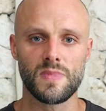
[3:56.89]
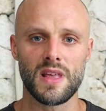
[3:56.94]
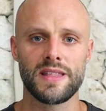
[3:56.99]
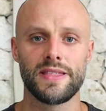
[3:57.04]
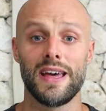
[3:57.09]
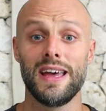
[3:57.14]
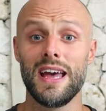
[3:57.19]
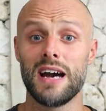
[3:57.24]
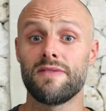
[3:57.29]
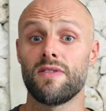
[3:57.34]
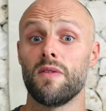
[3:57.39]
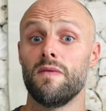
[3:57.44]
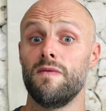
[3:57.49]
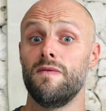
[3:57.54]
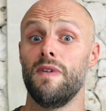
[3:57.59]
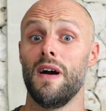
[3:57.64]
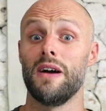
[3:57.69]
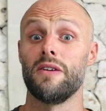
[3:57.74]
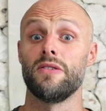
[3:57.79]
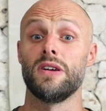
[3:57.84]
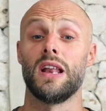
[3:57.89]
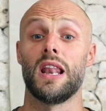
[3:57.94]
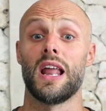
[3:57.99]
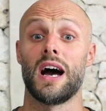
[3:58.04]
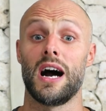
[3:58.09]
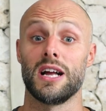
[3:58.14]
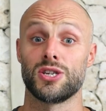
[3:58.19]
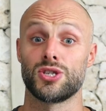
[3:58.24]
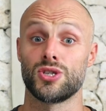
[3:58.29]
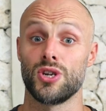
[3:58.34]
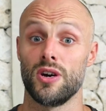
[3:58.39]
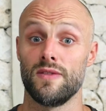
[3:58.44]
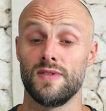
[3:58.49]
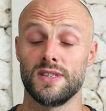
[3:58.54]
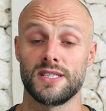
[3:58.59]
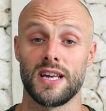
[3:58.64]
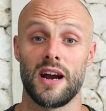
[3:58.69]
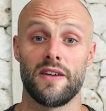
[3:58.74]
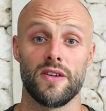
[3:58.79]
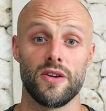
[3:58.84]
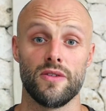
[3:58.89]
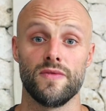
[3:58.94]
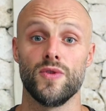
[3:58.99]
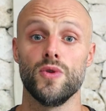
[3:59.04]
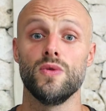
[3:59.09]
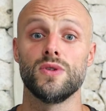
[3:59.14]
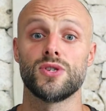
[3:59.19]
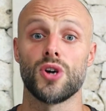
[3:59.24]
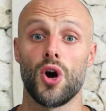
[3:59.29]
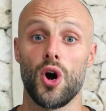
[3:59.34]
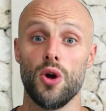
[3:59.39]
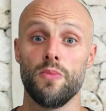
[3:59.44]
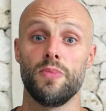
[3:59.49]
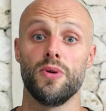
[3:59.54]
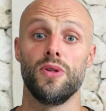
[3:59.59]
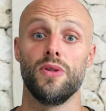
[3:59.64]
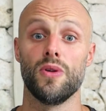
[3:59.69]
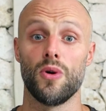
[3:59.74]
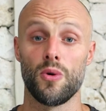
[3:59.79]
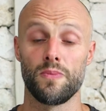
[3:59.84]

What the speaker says: they have a very large surface area. If you were to open up the